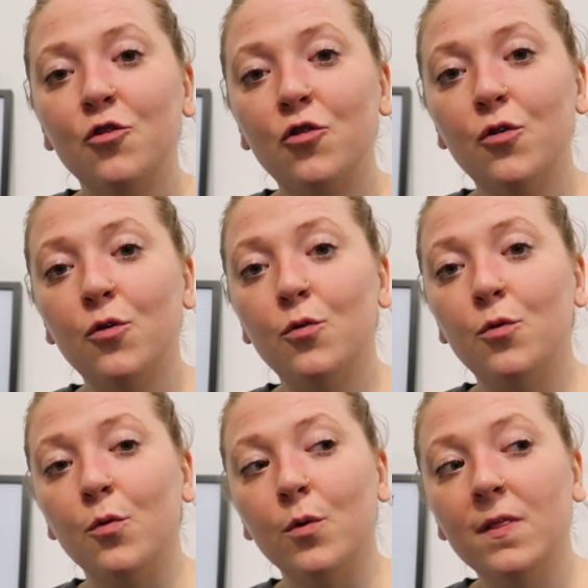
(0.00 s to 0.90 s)

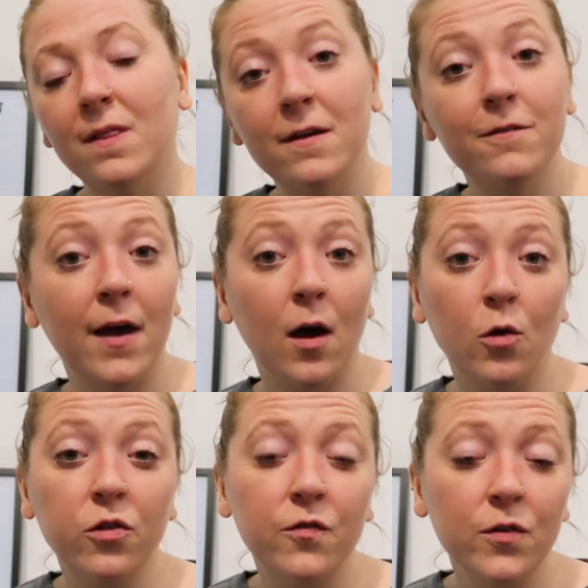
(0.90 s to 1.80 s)
to live
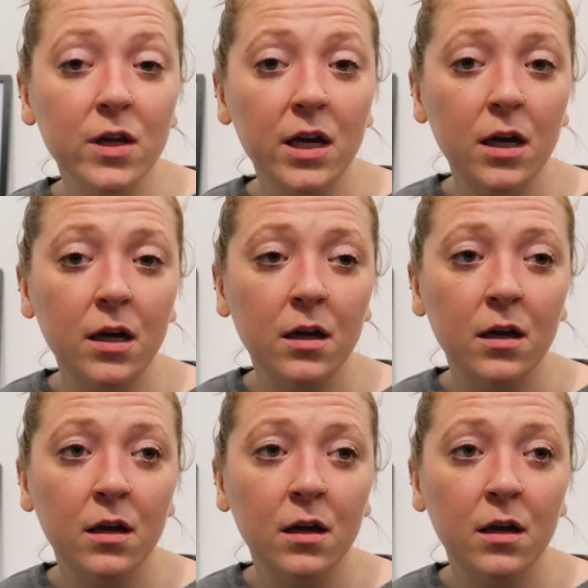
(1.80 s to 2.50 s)
healthfully